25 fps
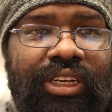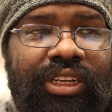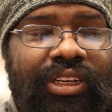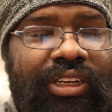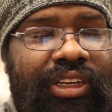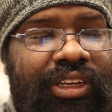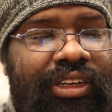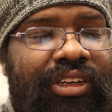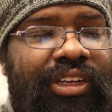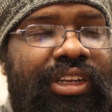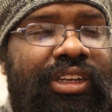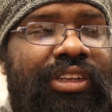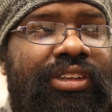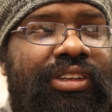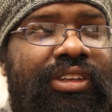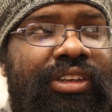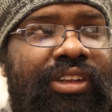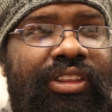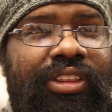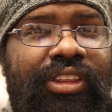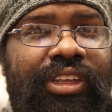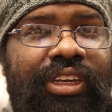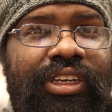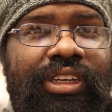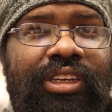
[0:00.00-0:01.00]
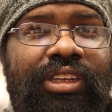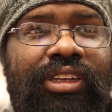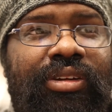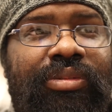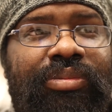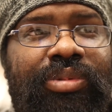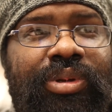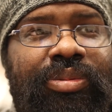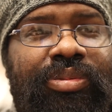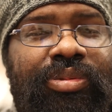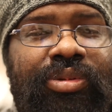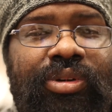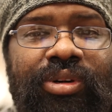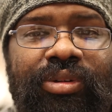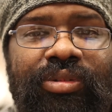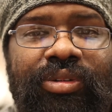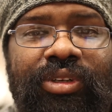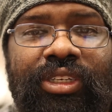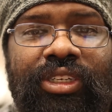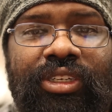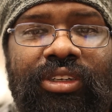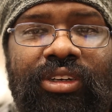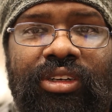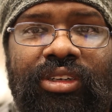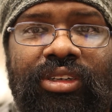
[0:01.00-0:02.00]
that's the thing that people
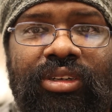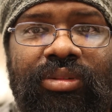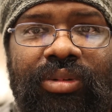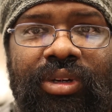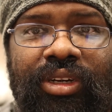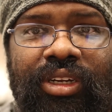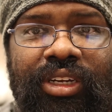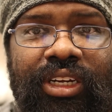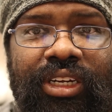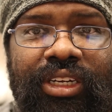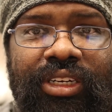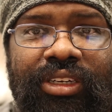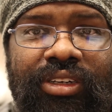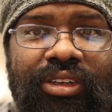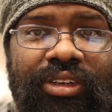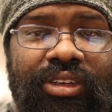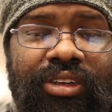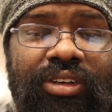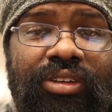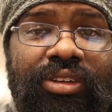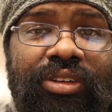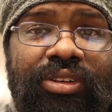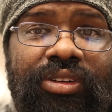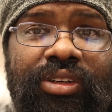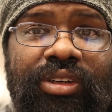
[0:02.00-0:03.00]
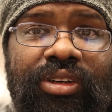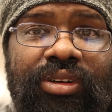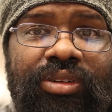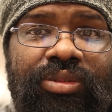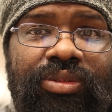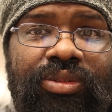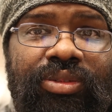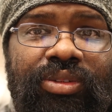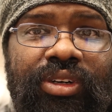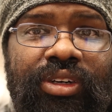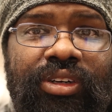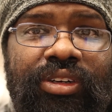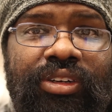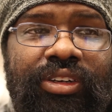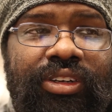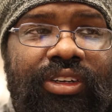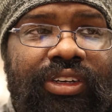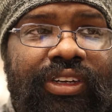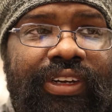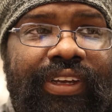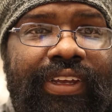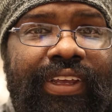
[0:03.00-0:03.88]
always talk about. Like, no, you can work